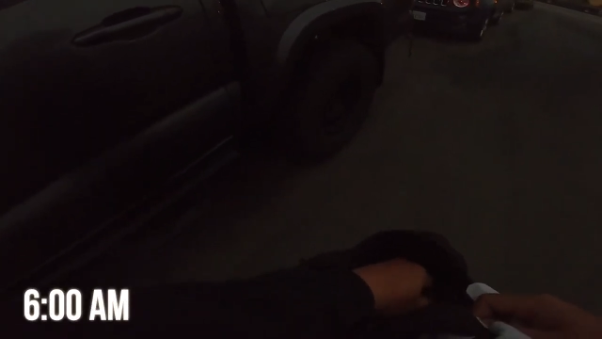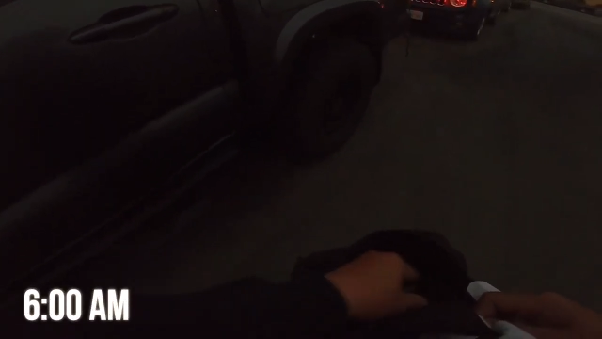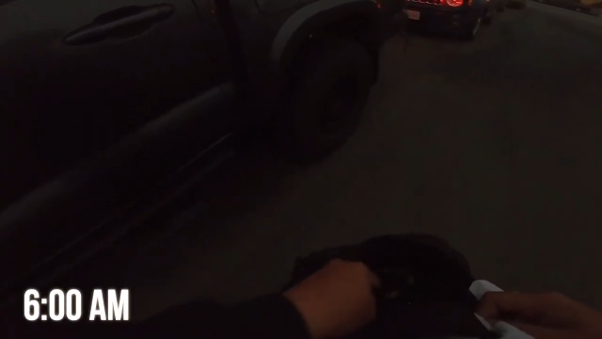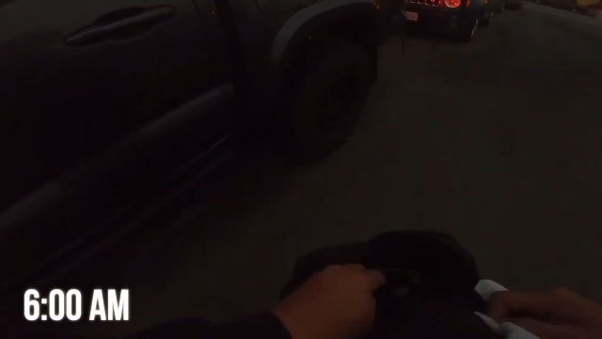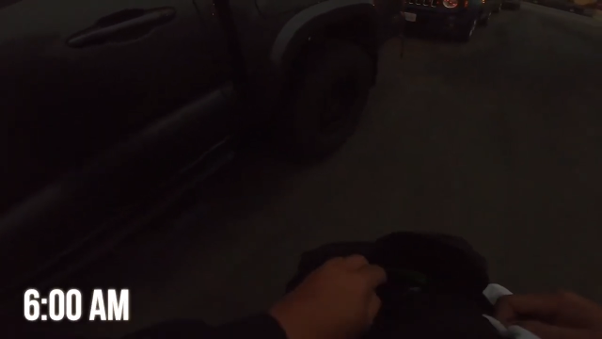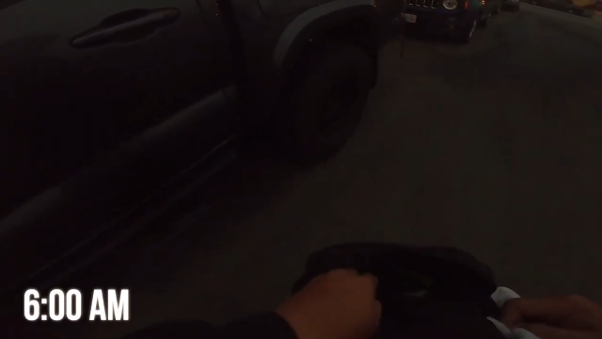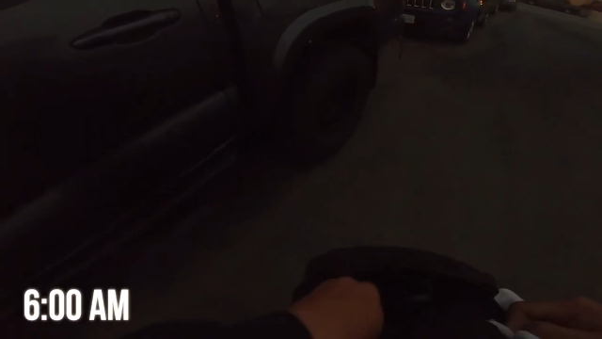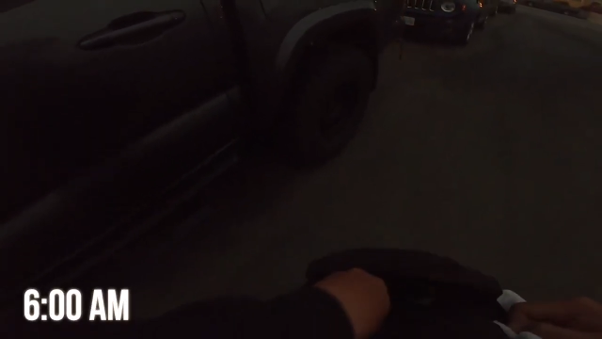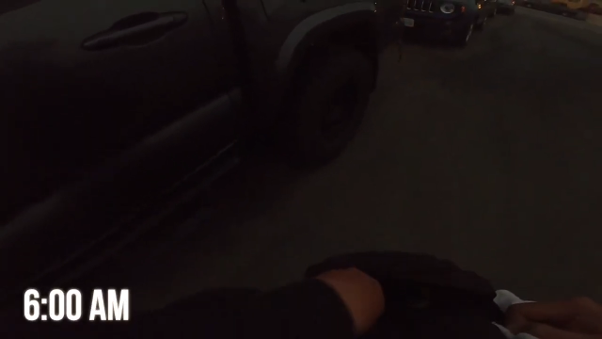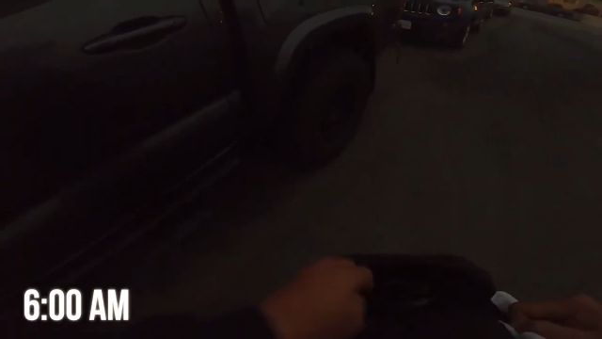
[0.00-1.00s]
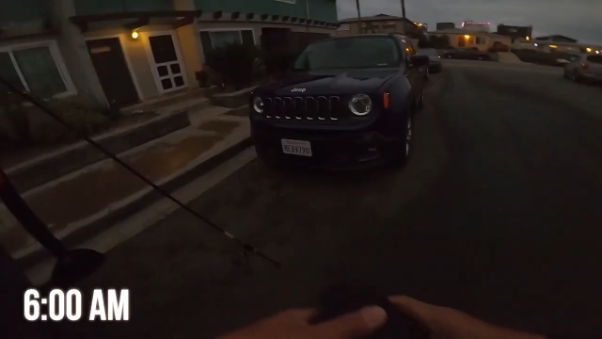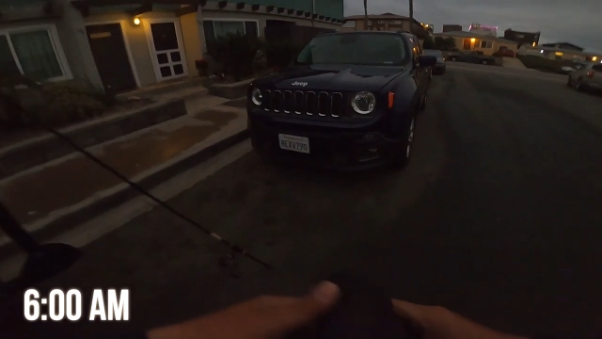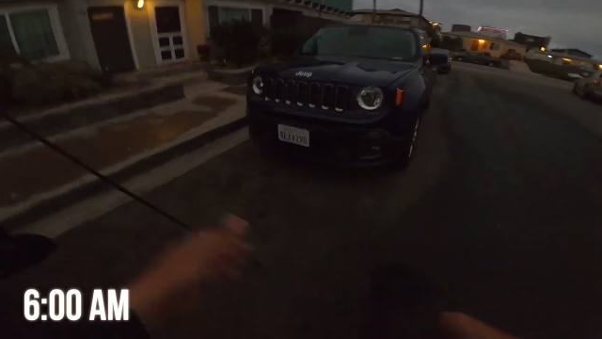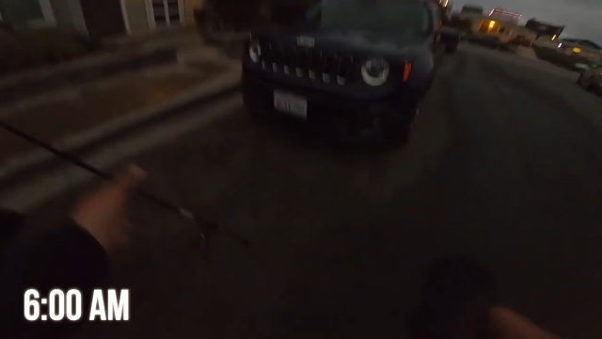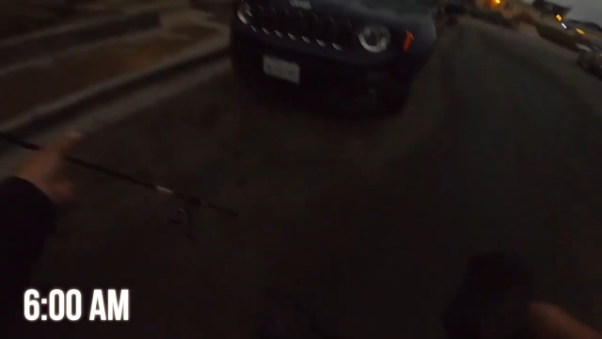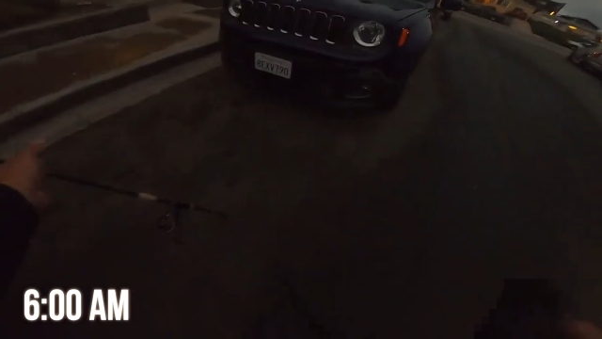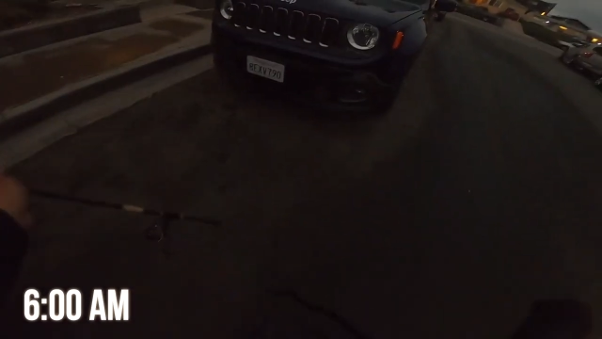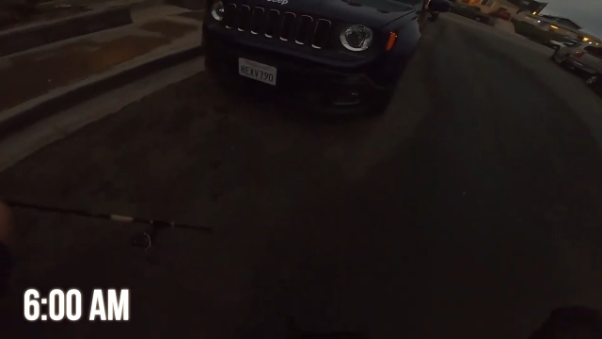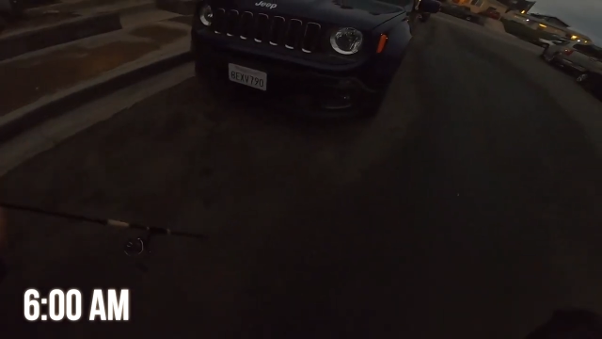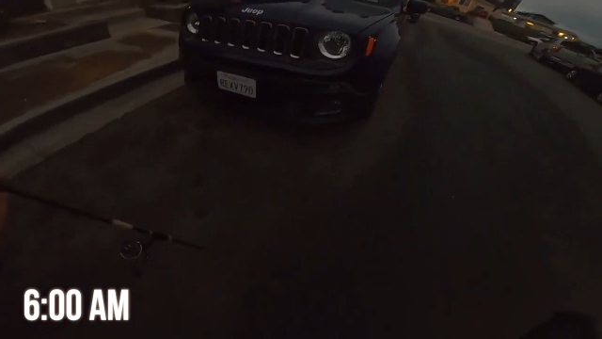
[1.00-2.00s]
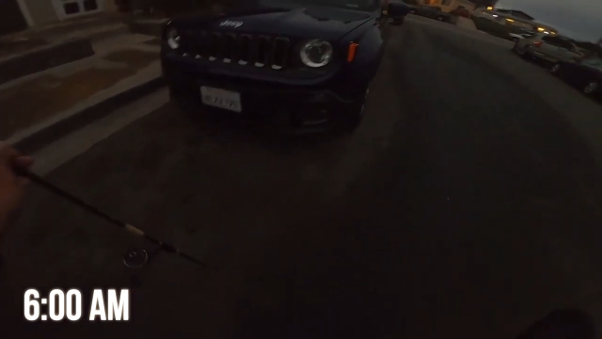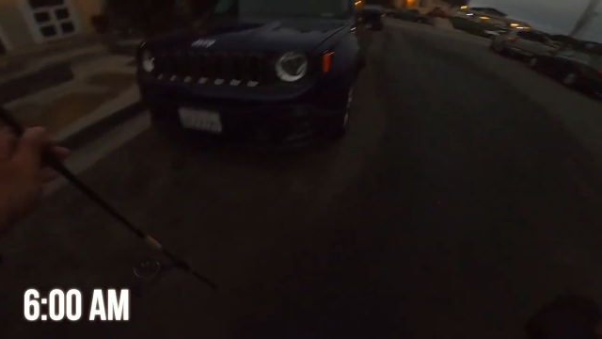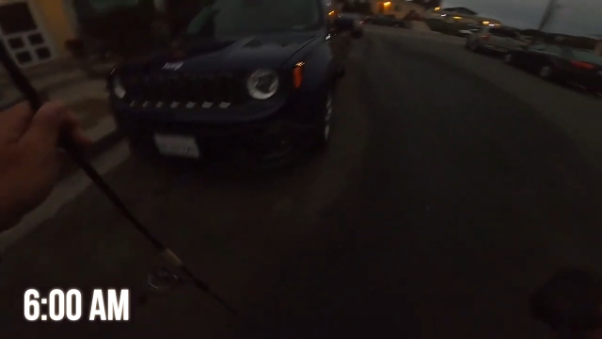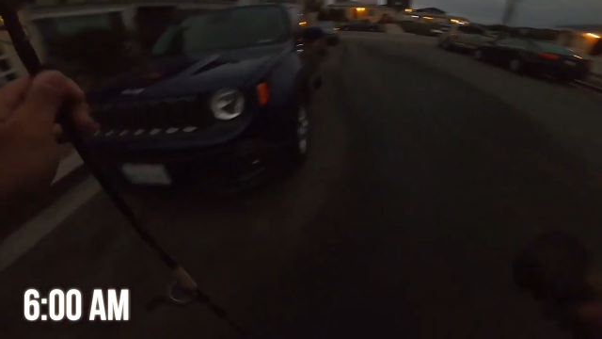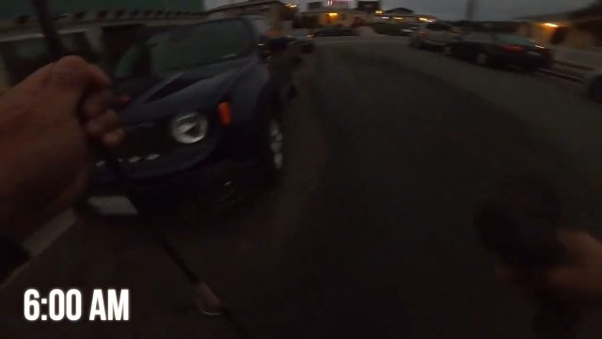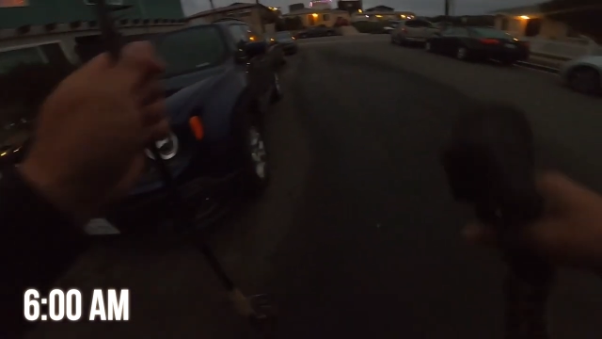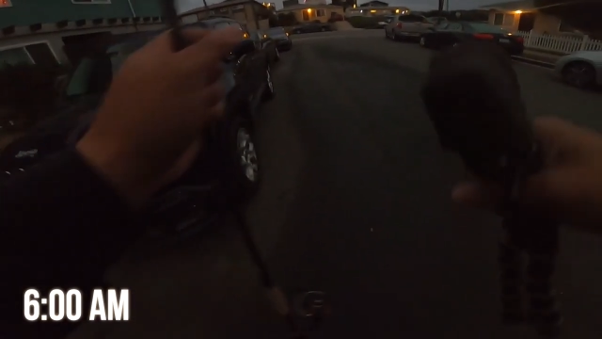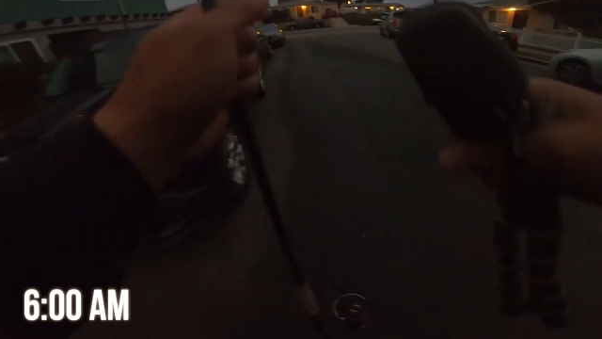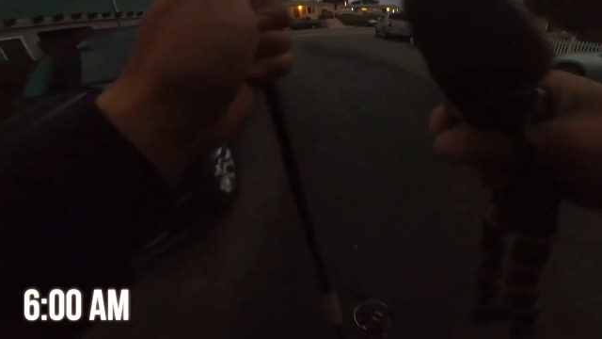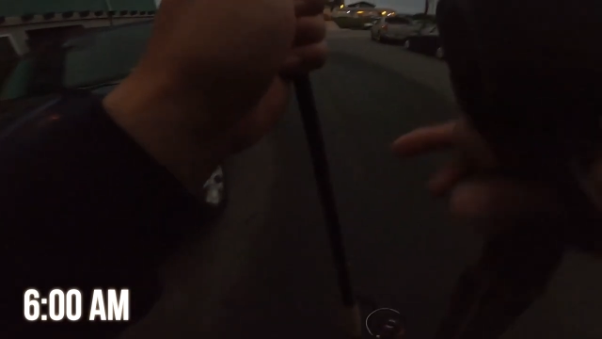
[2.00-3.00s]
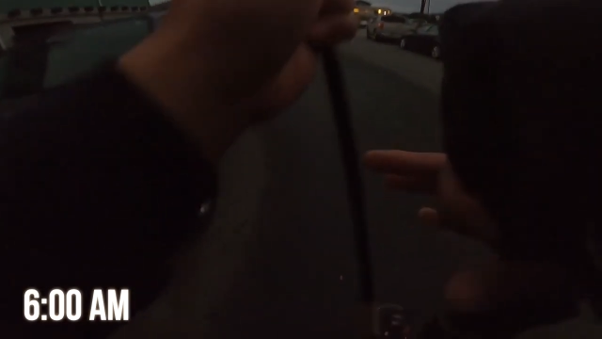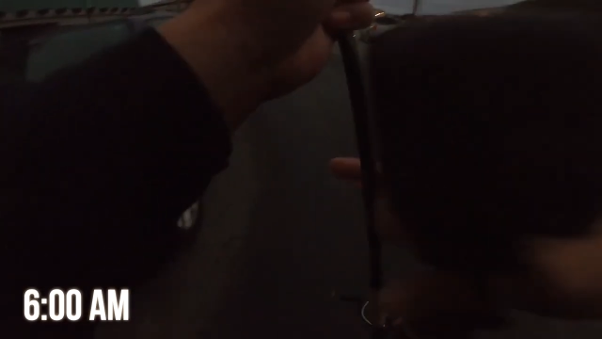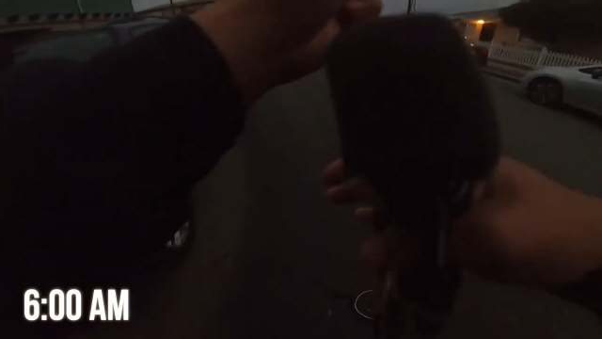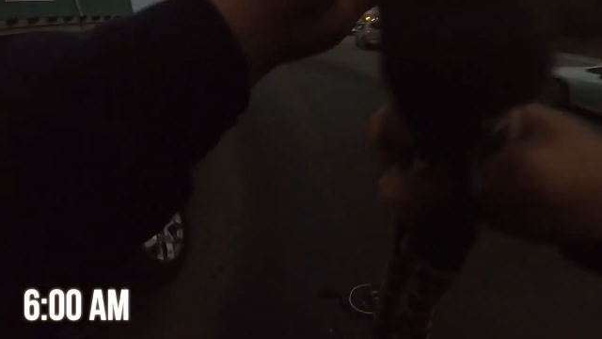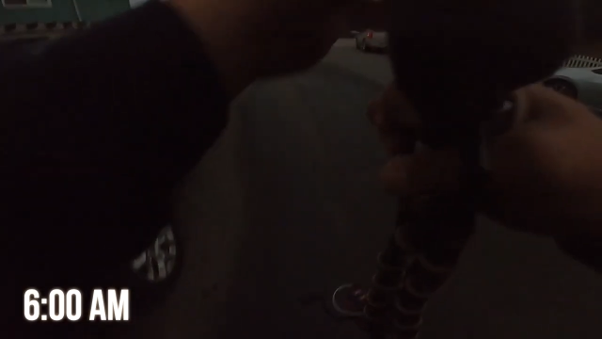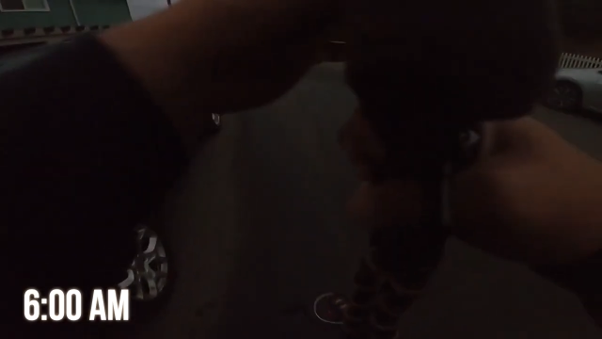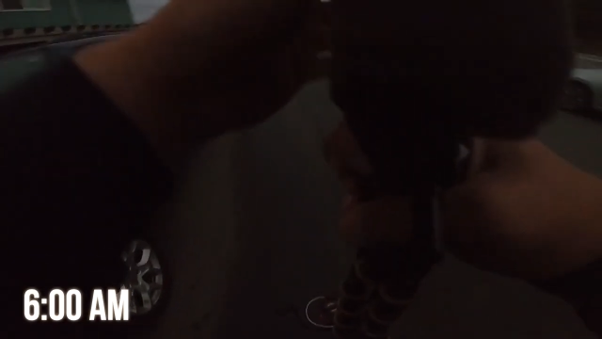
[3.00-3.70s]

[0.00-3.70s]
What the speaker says: No face is visible, so there are no lips to read.